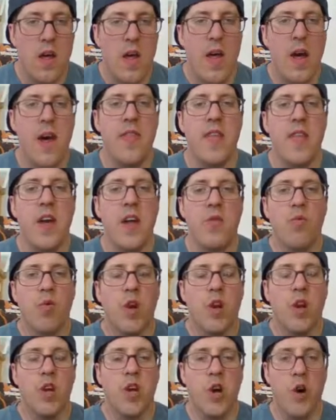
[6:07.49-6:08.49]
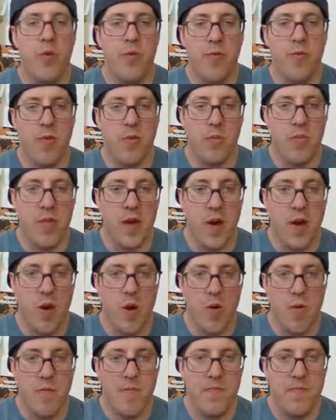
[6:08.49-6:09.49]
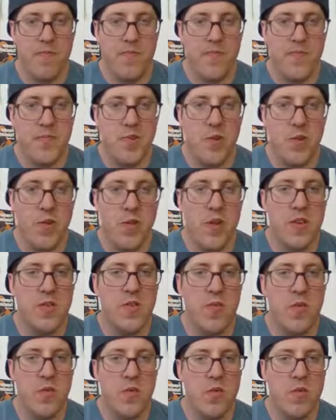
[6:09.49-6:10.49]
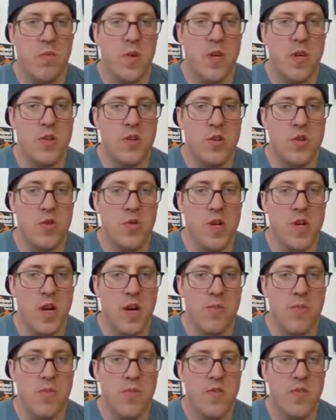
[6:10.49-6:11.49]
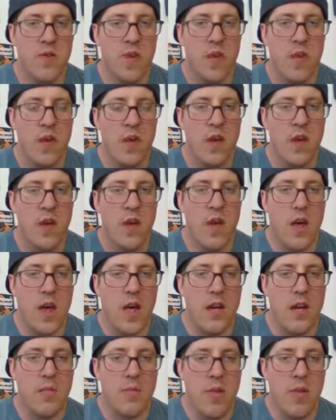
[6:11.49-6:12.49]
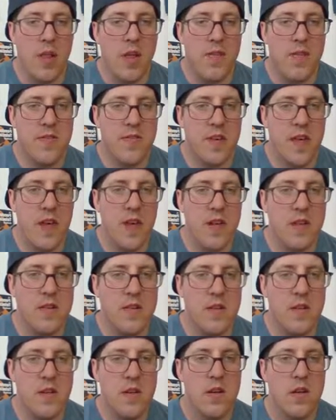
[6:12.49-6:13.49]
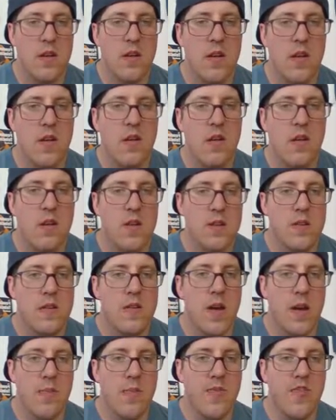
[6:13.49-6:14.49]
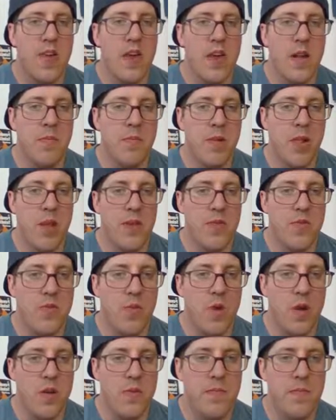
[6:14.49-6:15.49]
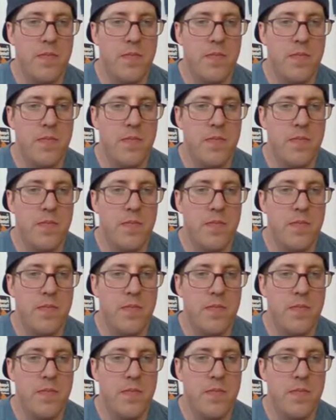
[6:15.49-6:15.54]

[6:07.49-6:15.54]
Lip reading: And then we're going to go from there. So this one would be 2 times n plus 8 times n plus 1.